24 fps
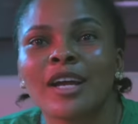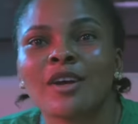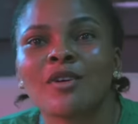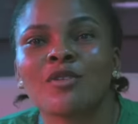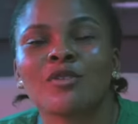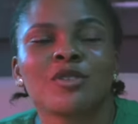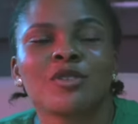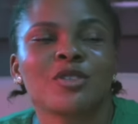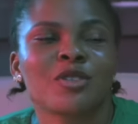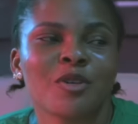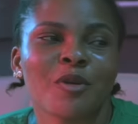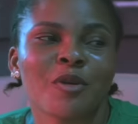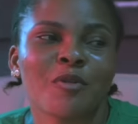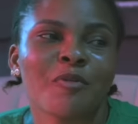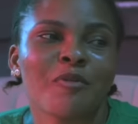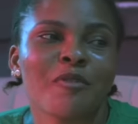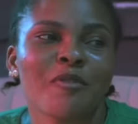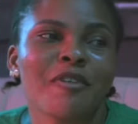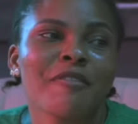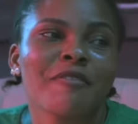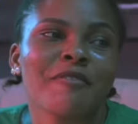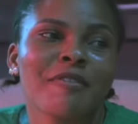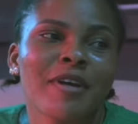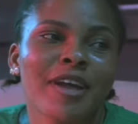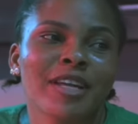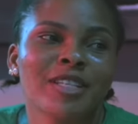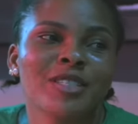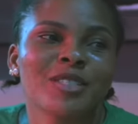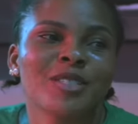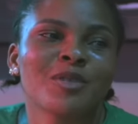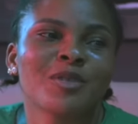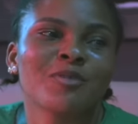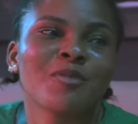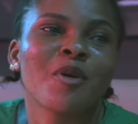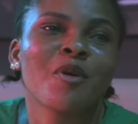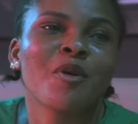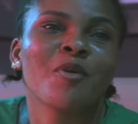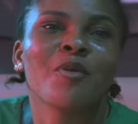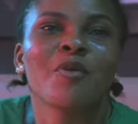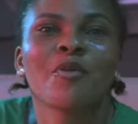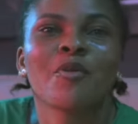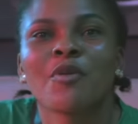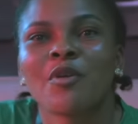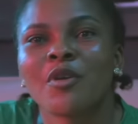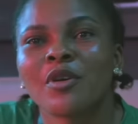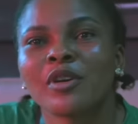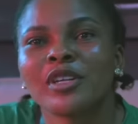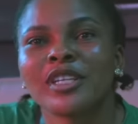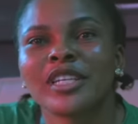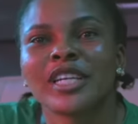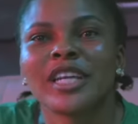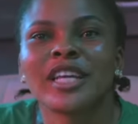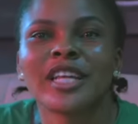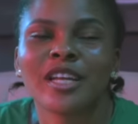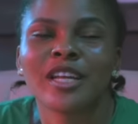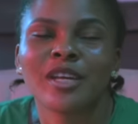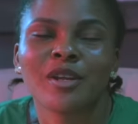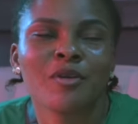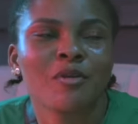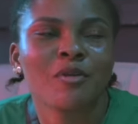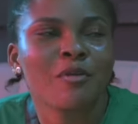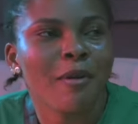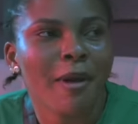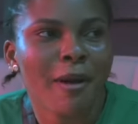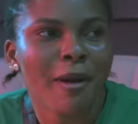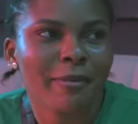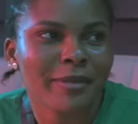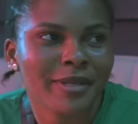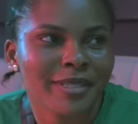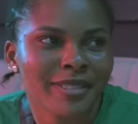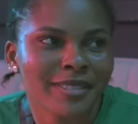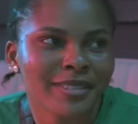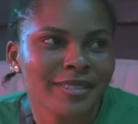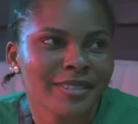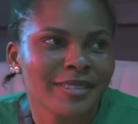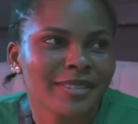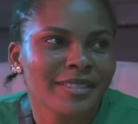go shop, we find small, we can do babbing.